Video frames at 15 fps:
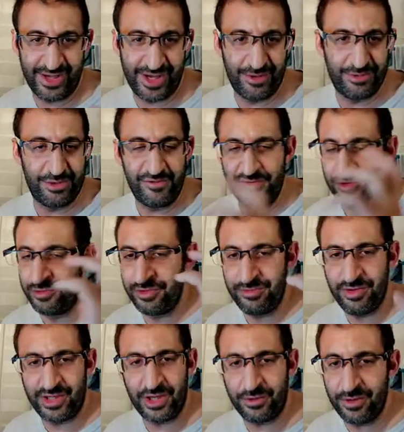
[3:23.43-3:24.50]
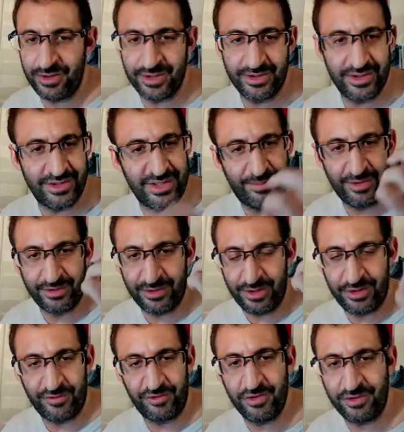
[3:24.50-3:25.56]
How the revenue will be calculated. It depends
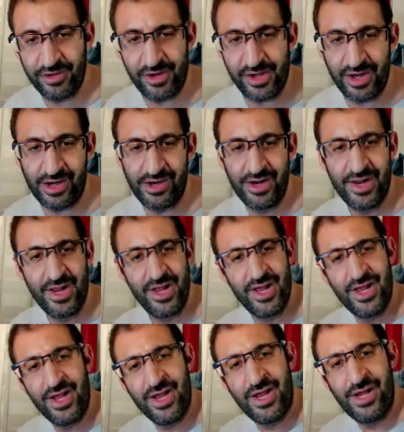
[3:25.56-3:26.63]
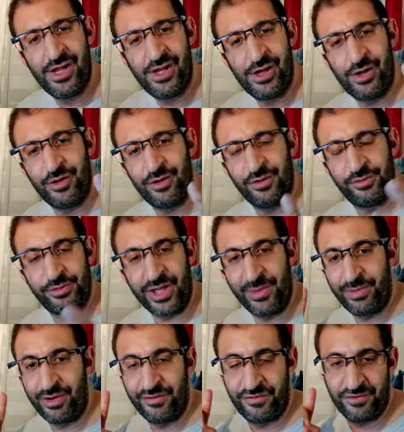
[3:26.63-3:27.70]
on a lot of criteria. Or
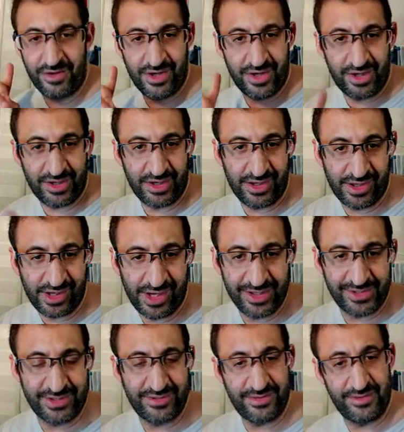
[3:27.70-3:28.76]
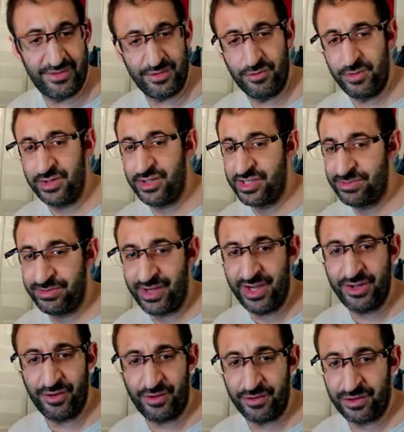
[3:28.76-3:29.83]
type of ads will be
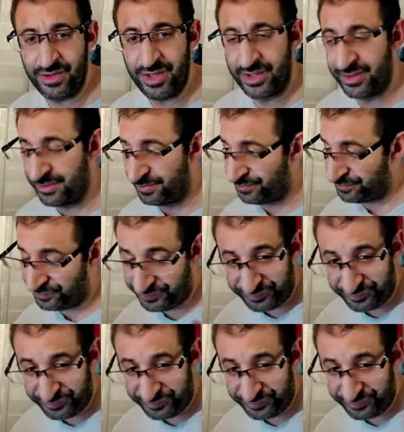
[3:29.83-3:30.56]
displayed or clicked,